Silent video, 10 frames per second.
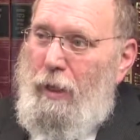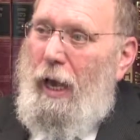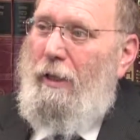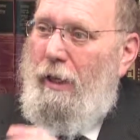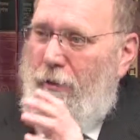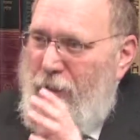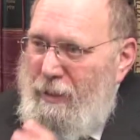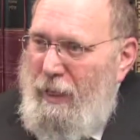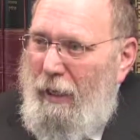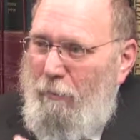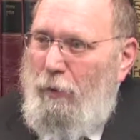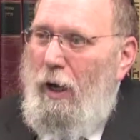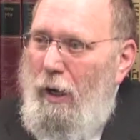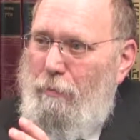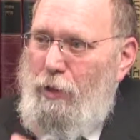and at the same
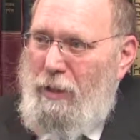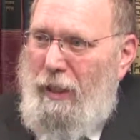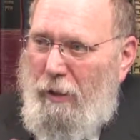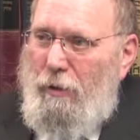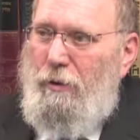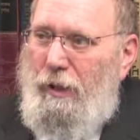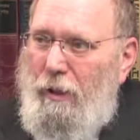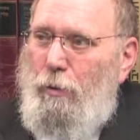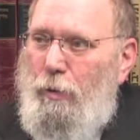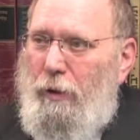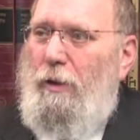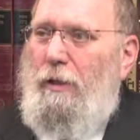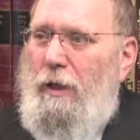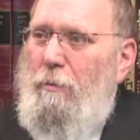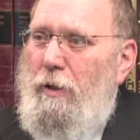time still deal with the
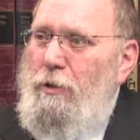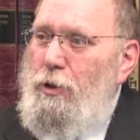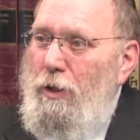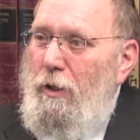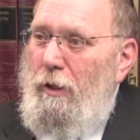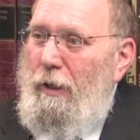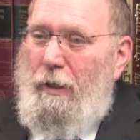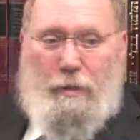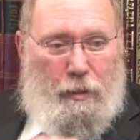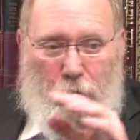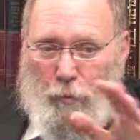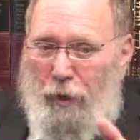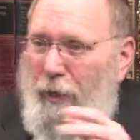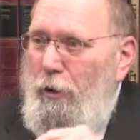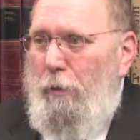demons that the
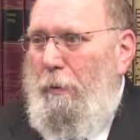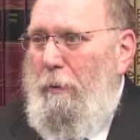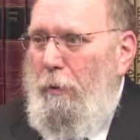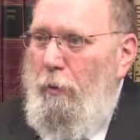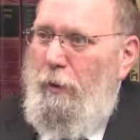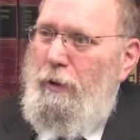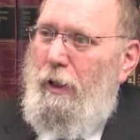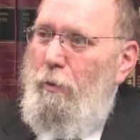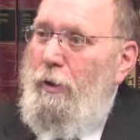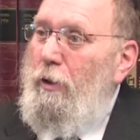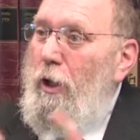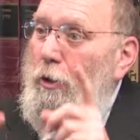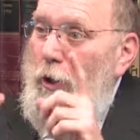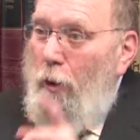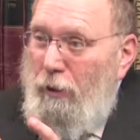regular people will deal with.
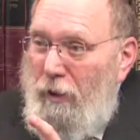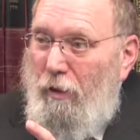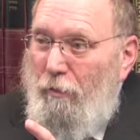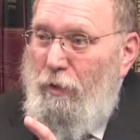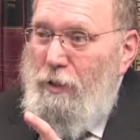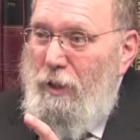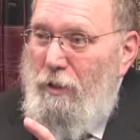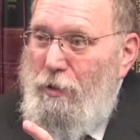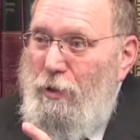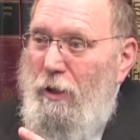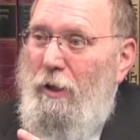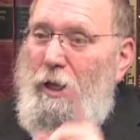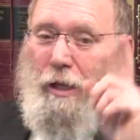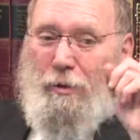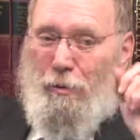The only difference is
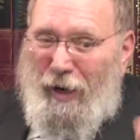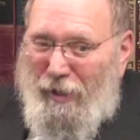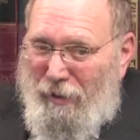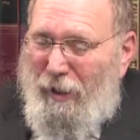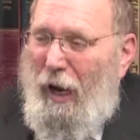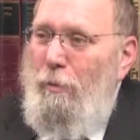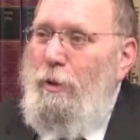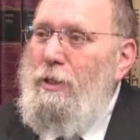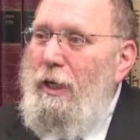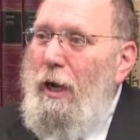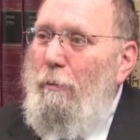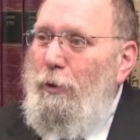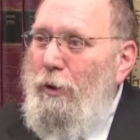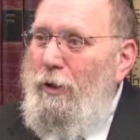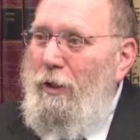the regular guy will
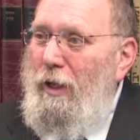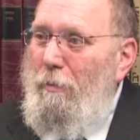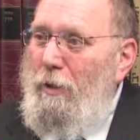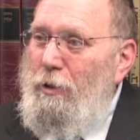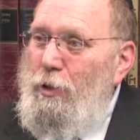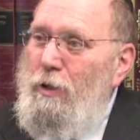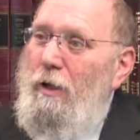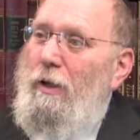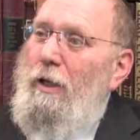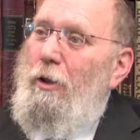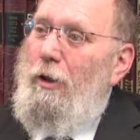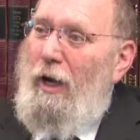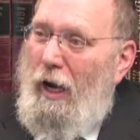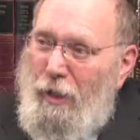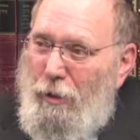succumb to the demons. The
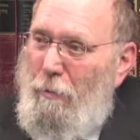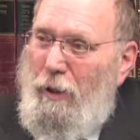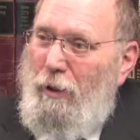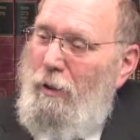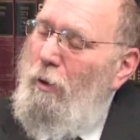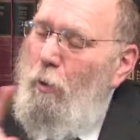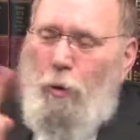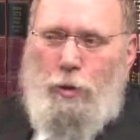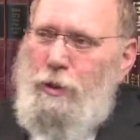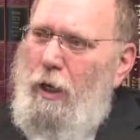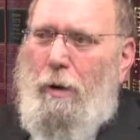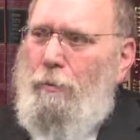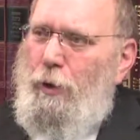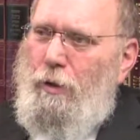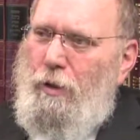guy in the middle won't succumb
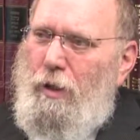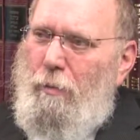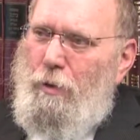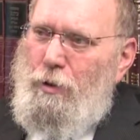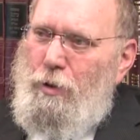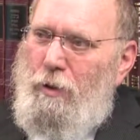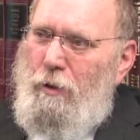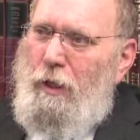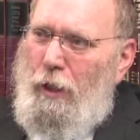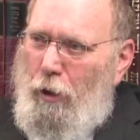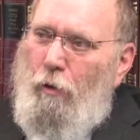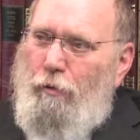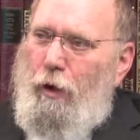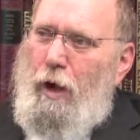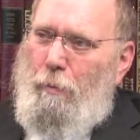to the demons. He'll
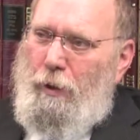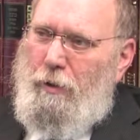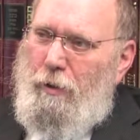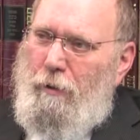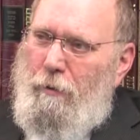overcome it.